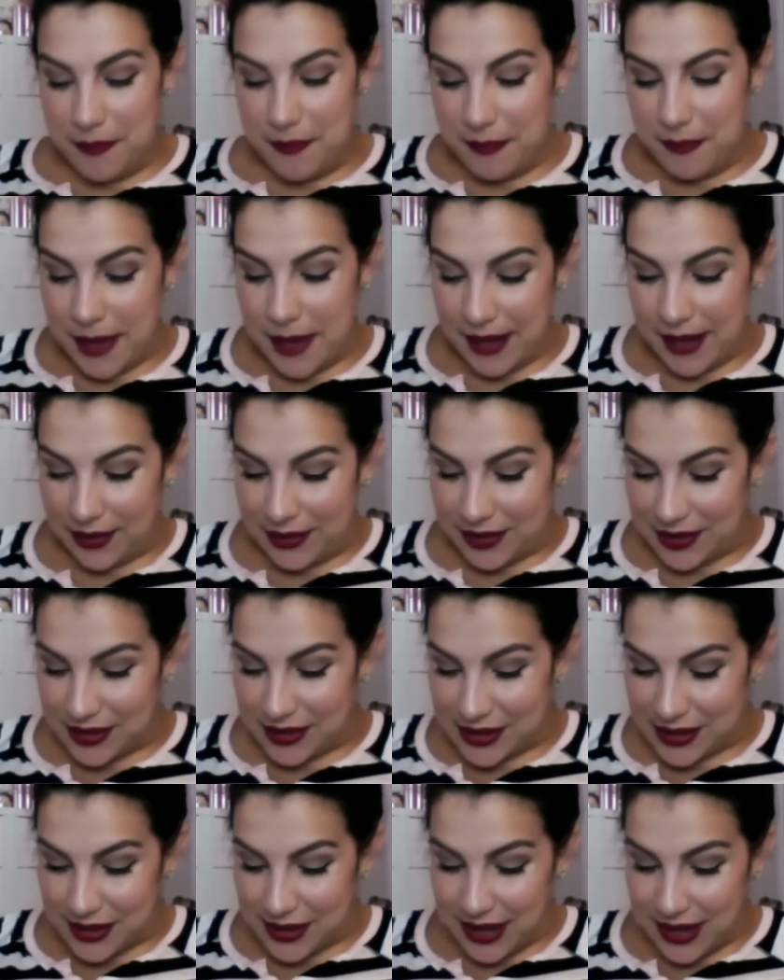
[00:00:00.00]
Belle
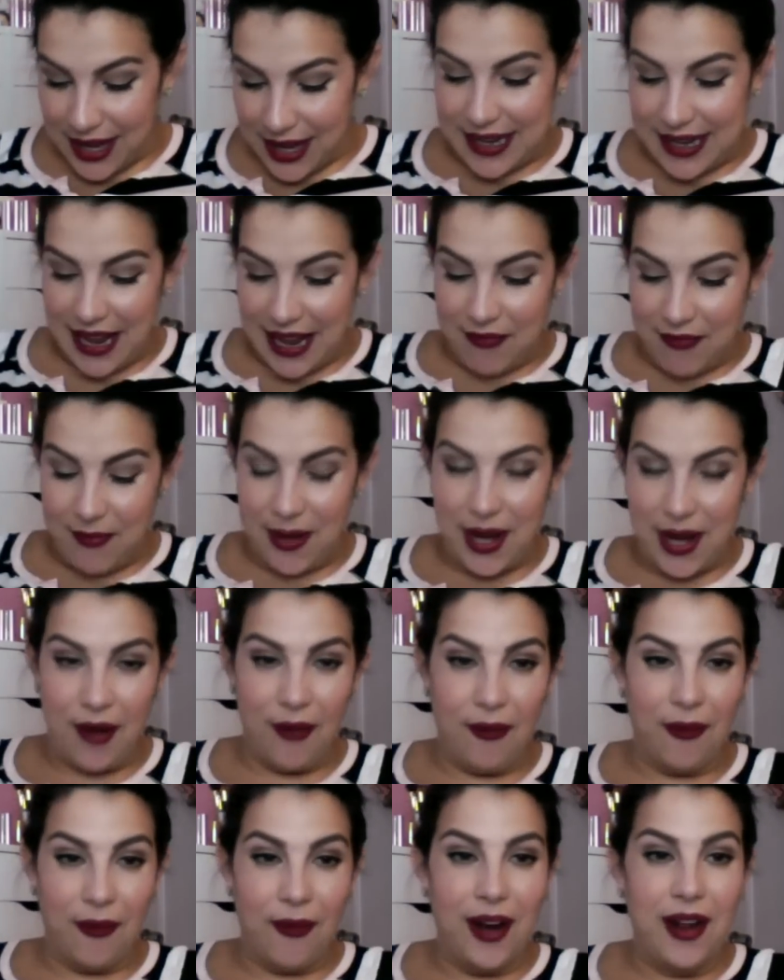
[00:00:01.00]
just like gave me
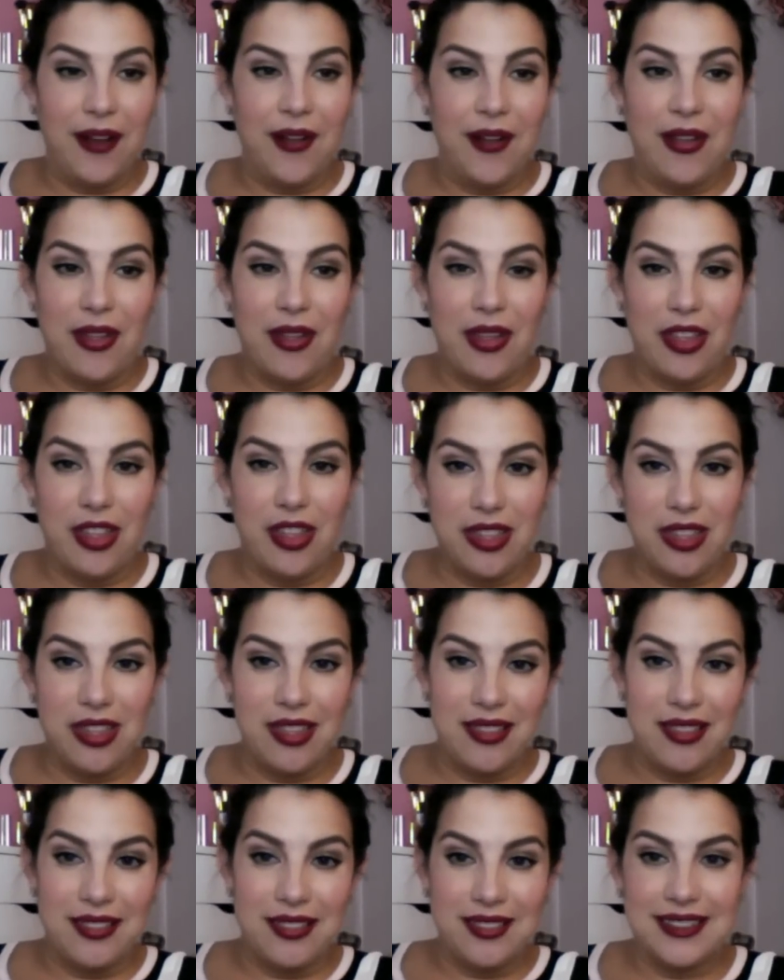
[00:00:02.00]
a real
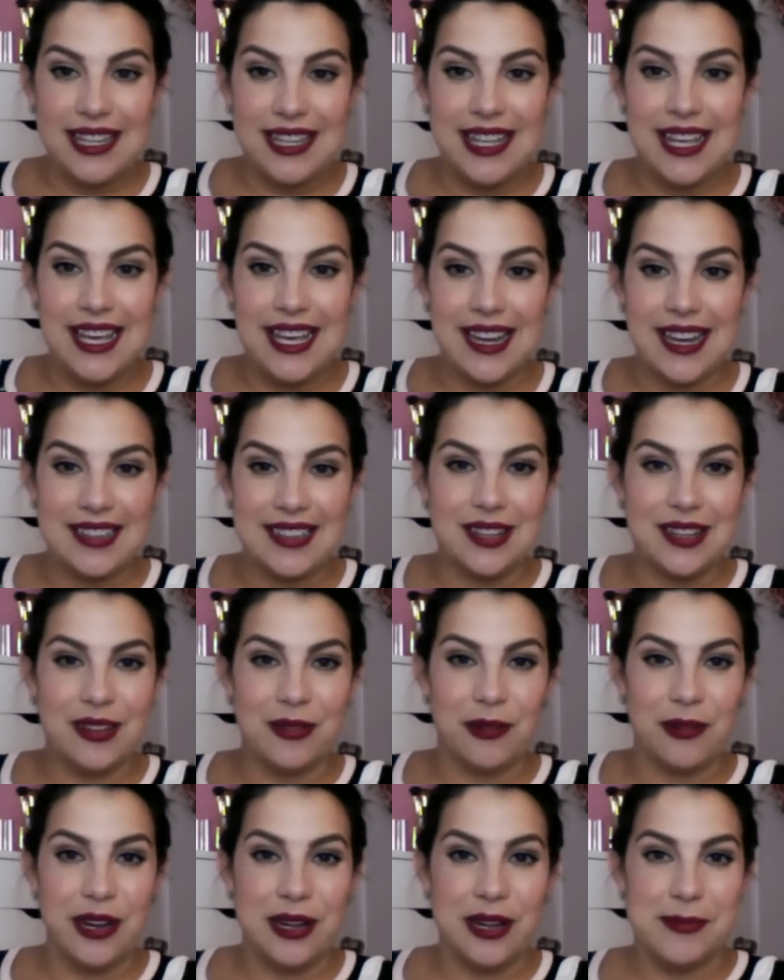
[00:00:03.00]
kick to the
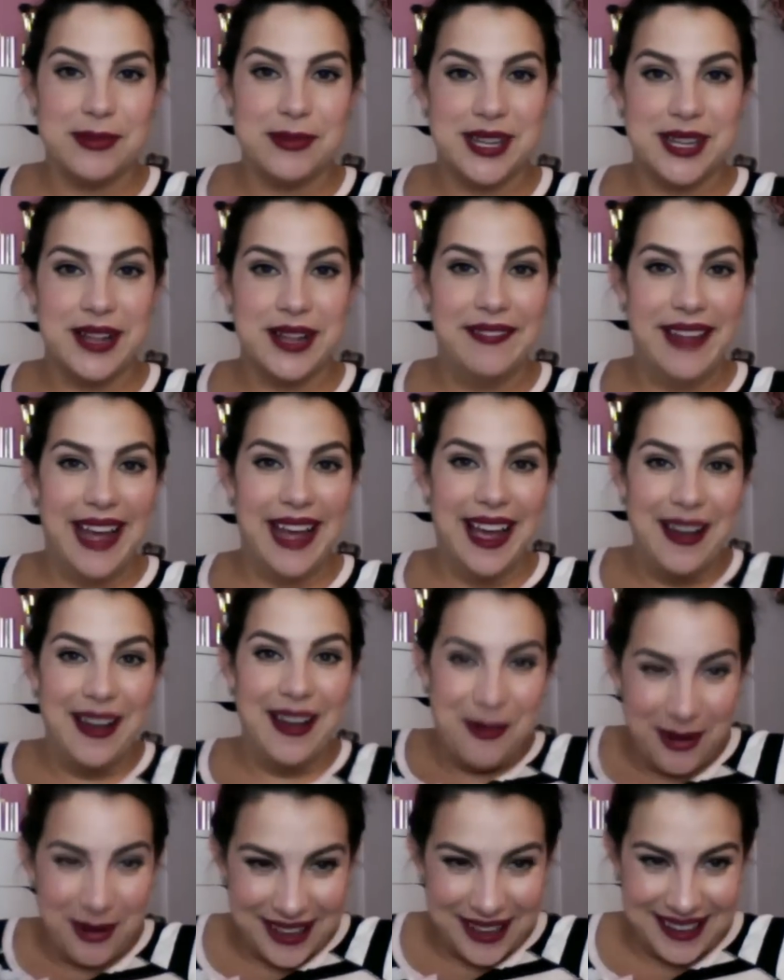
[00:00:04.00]
ribs on that.
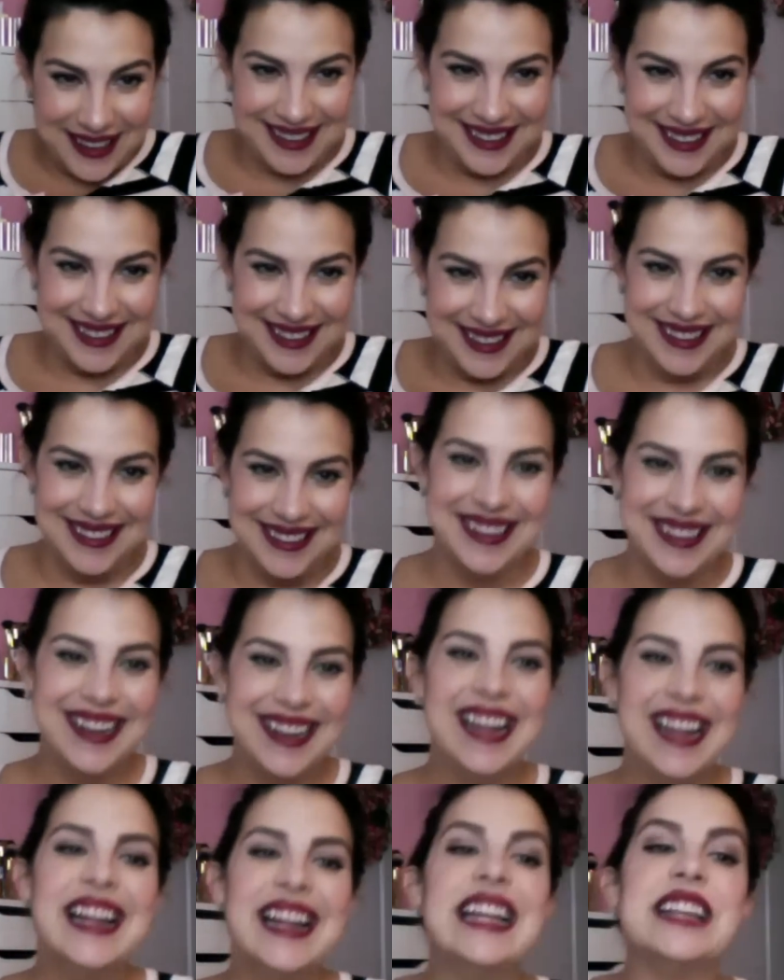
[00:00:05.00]

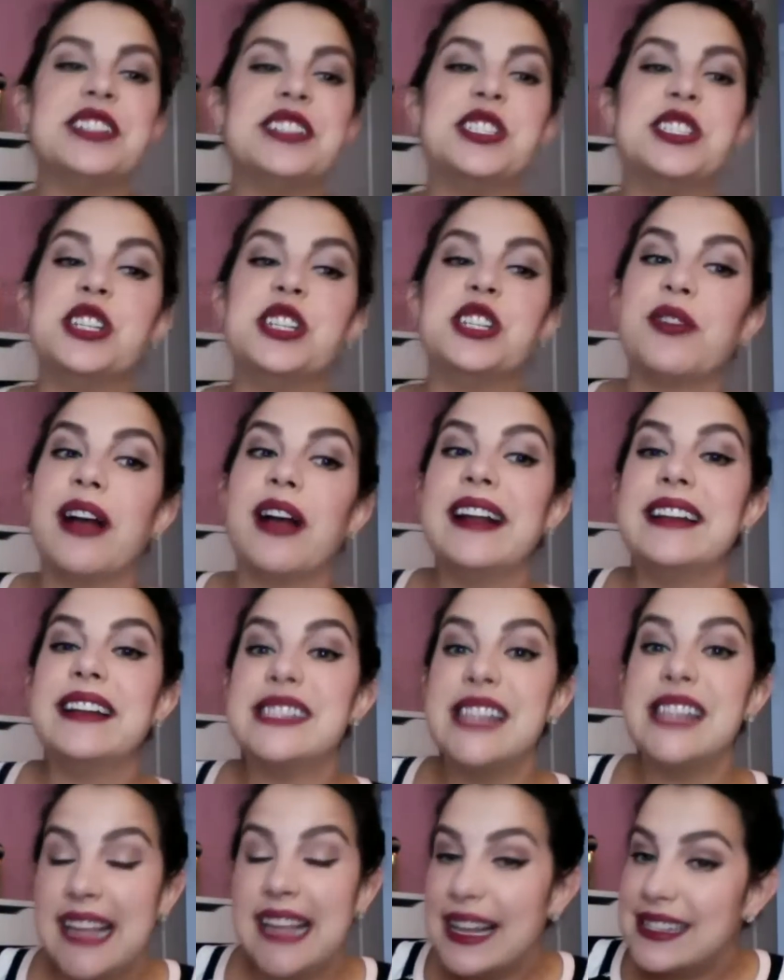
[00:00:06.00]
Is she trying to
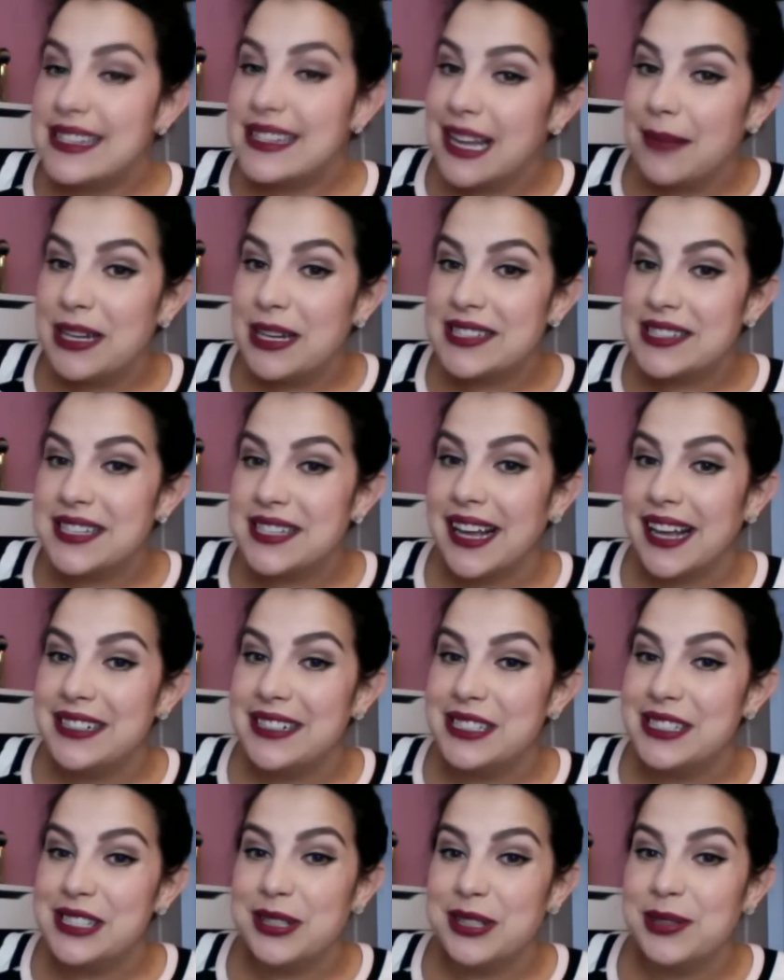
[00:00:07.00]
say, yes, I'm
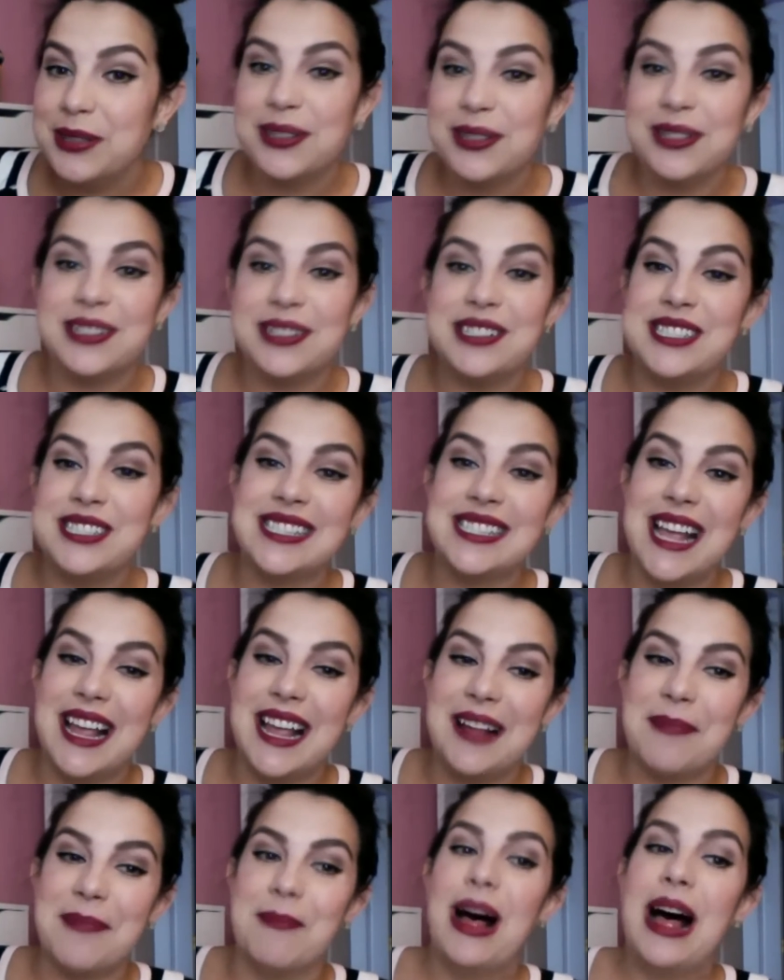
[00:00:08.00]
excited too, or is she
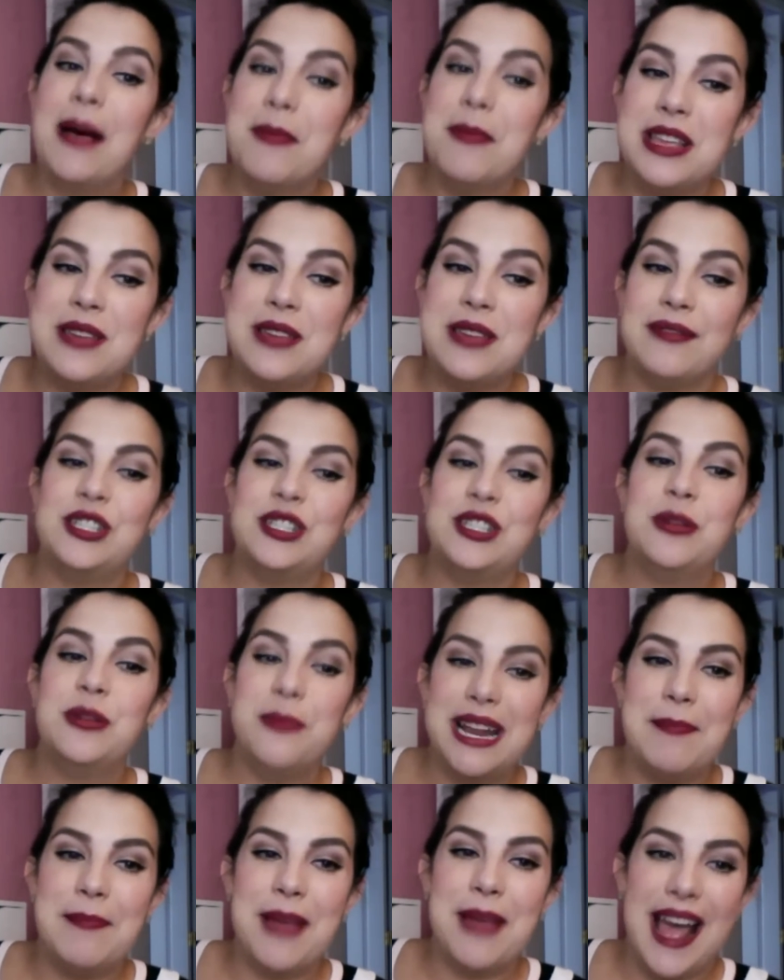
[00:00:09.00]
saying, Mommy, you have too
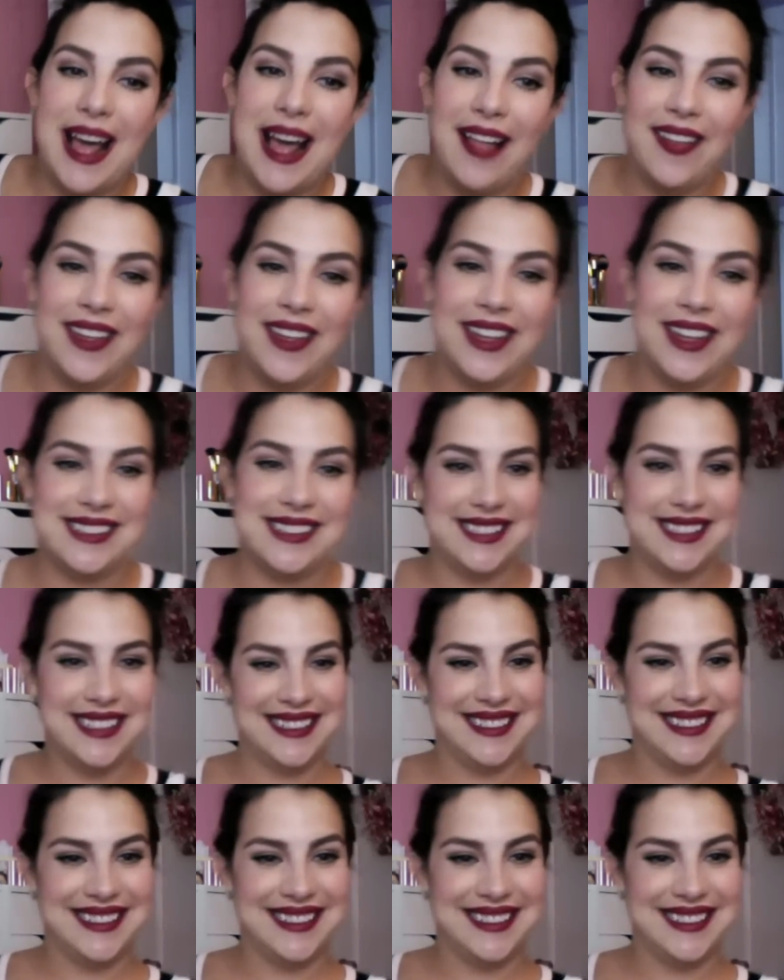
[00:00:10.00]
many palettes?